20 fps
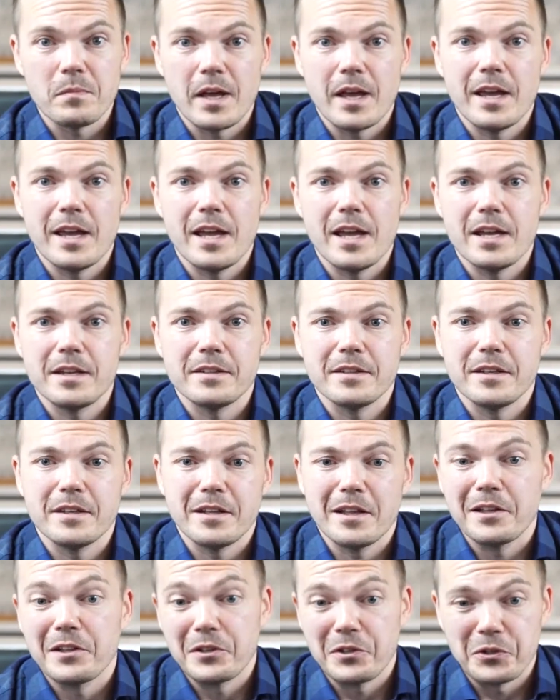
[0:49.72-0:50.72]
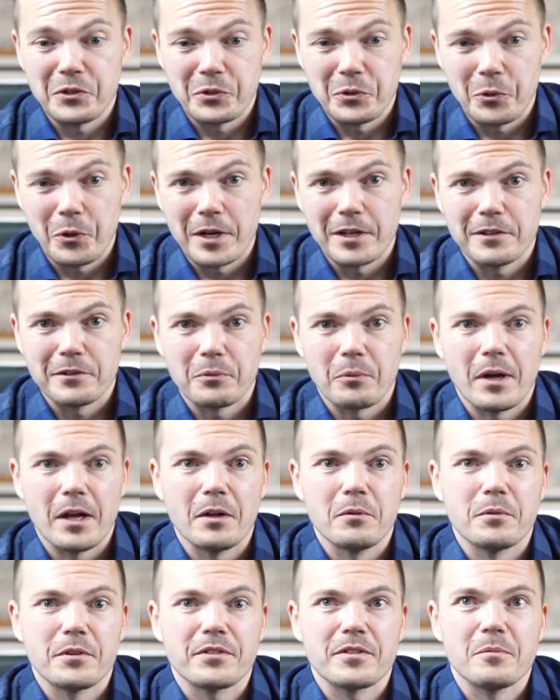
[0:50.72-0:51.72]
and a little annoyed as
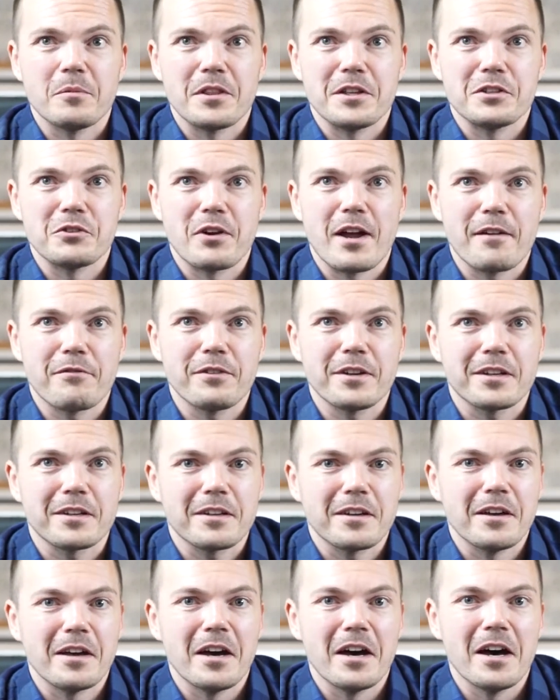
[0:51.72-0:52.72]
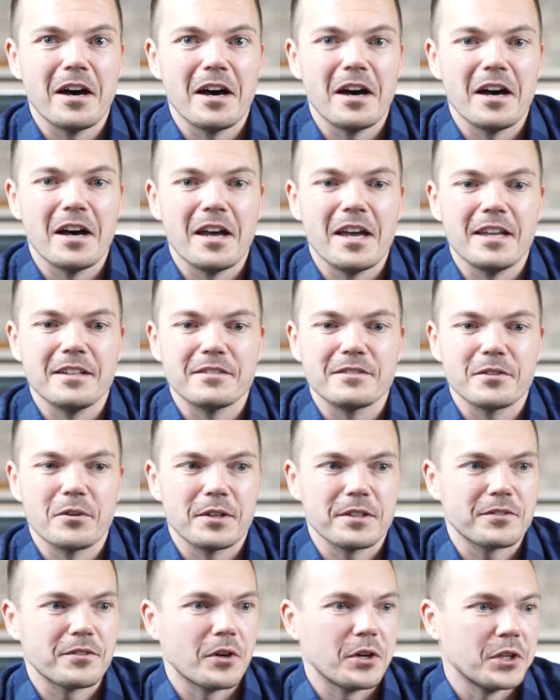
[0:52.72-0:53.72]
well with some of the traffic. And so
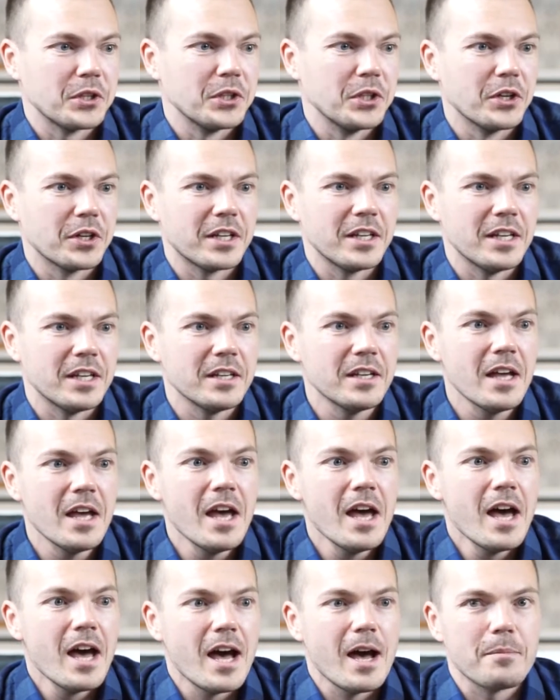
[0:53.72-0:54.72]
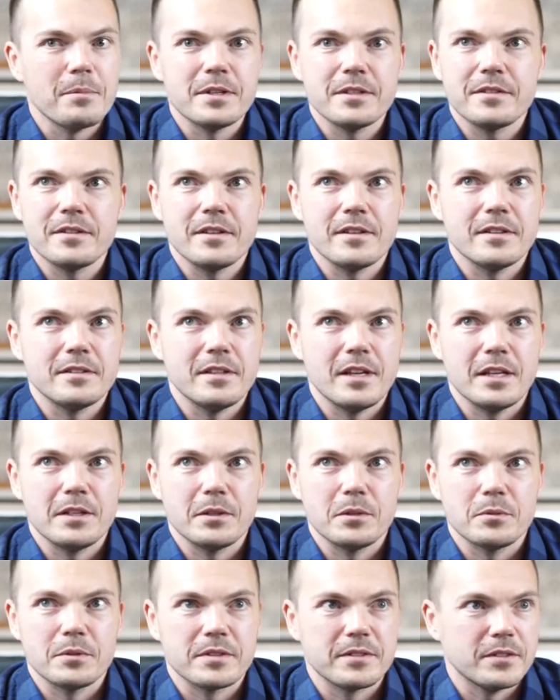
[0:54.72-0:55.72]
I started looking, happened to see that
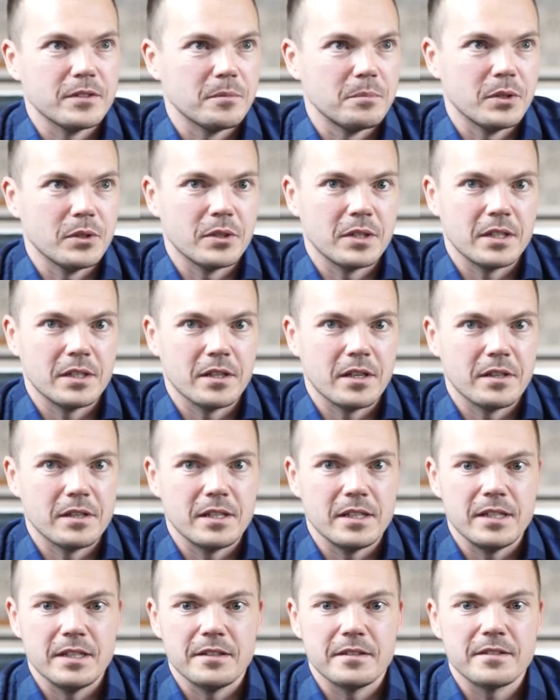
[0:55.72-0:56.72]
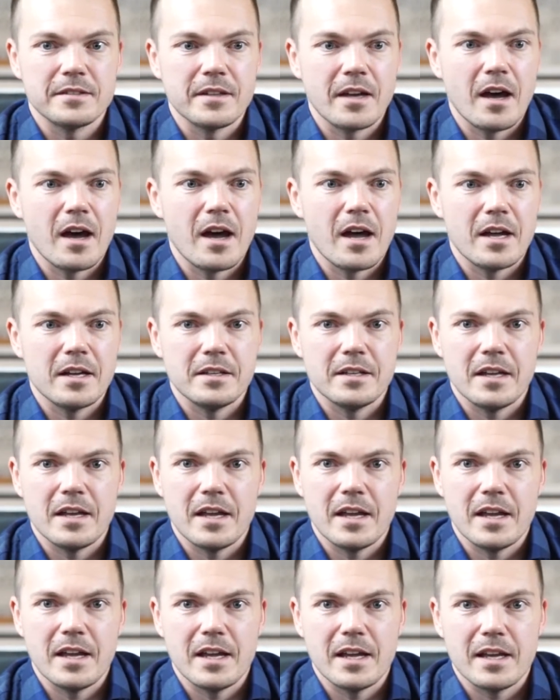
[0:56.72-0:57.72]
Daniel was still building on the east side,
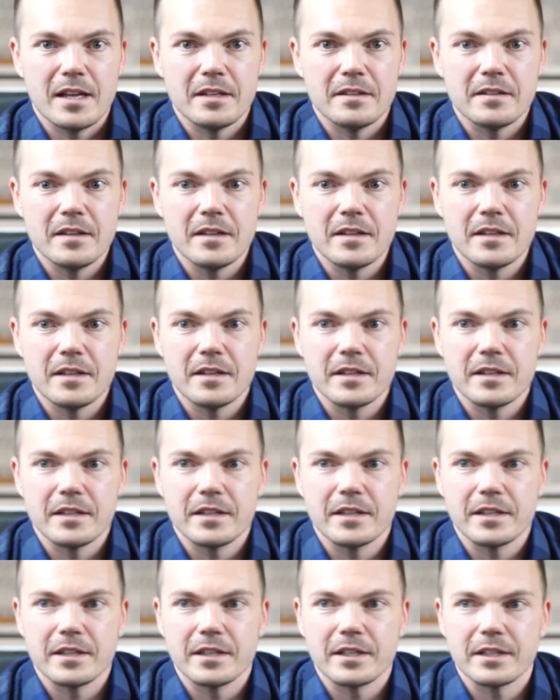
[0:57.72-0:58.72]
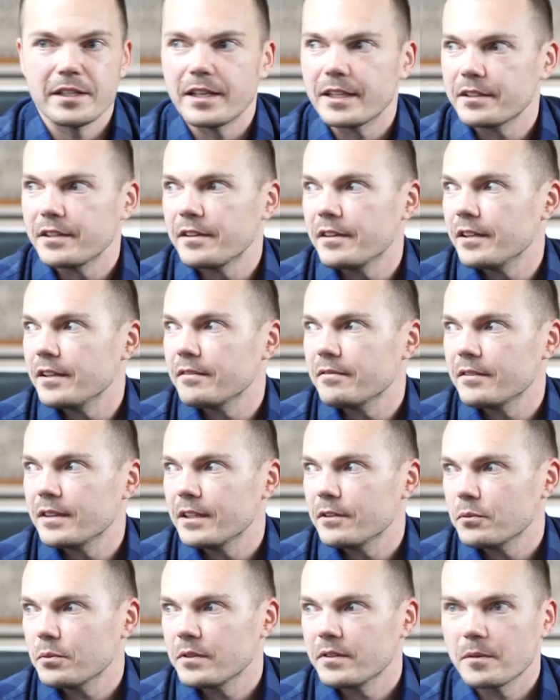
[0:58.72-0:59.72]
and quickly connected that
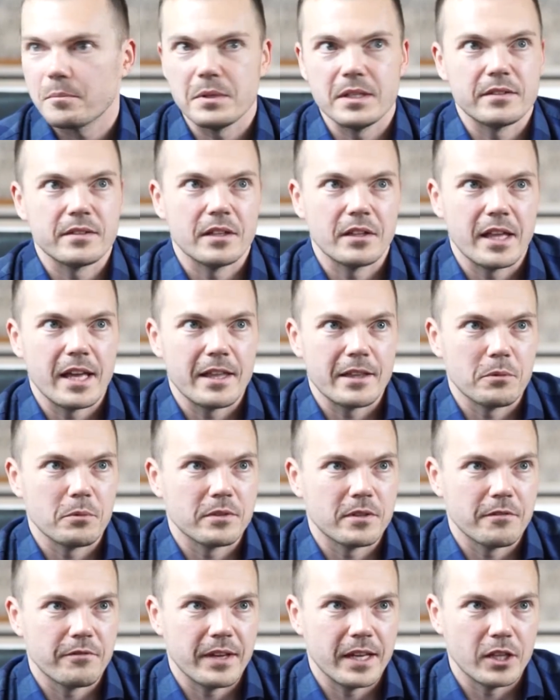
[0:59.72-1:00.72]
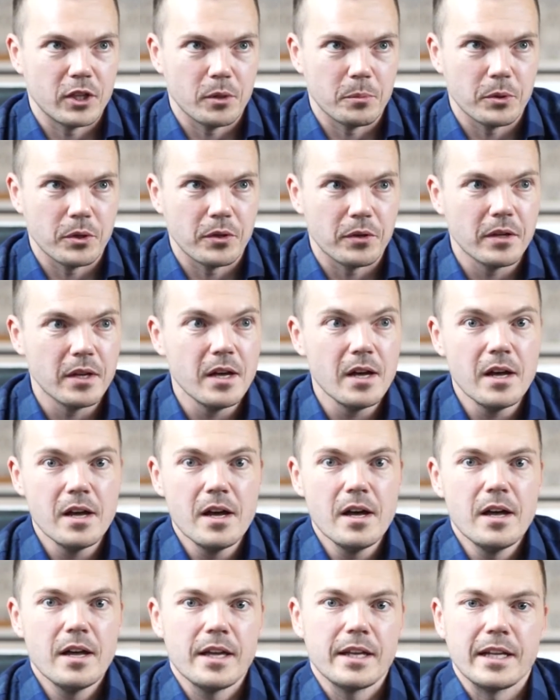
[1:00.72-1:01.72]
this was a piece of land that was available.
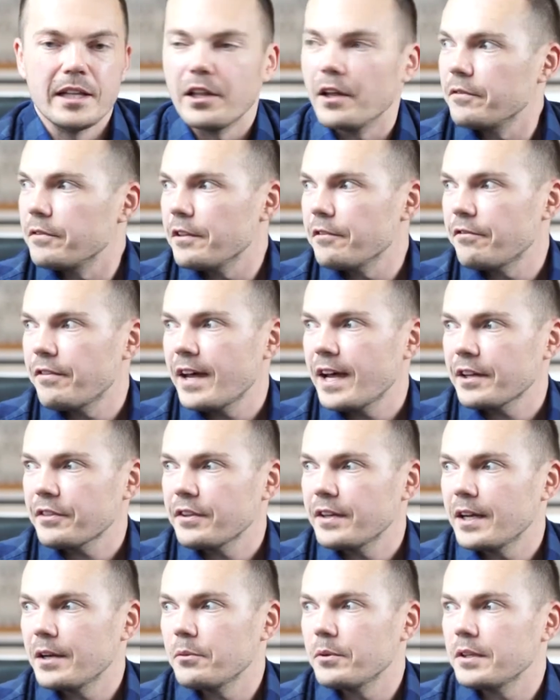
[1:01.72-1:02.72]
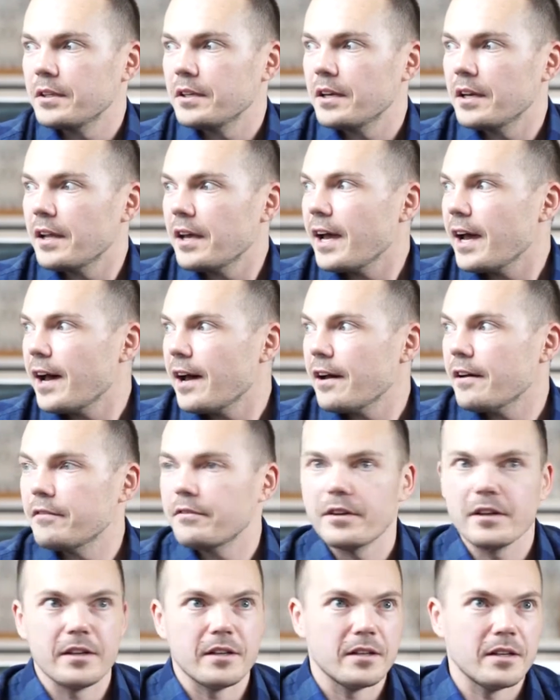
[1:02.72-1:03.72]
And I love the fact that I wouldn't
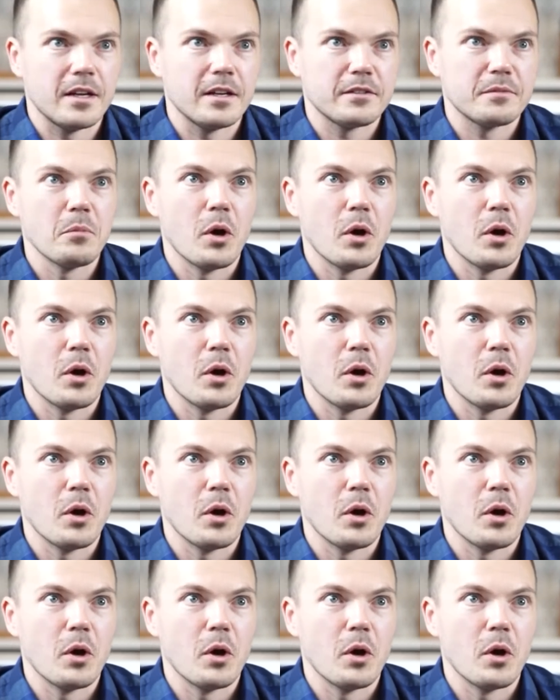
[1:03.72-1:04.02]
have a